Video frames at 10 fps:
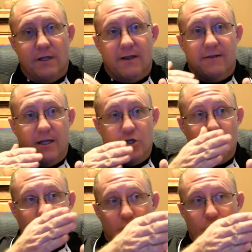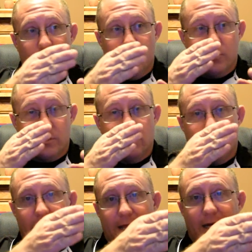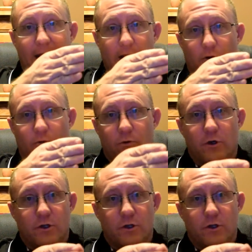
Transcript: that you can use at an angle,